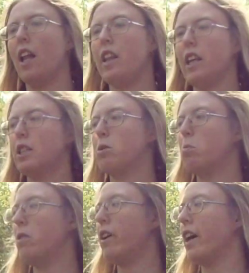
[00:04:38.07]
That's
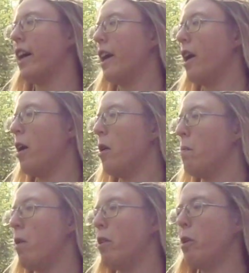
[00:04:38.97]
why
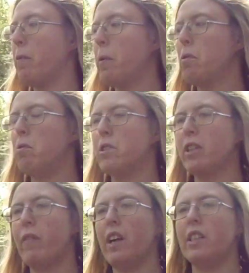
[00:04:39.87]
a lot of people was
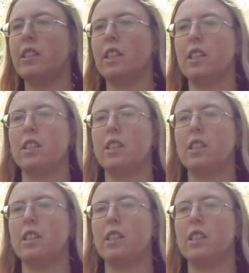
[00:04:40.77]
affected.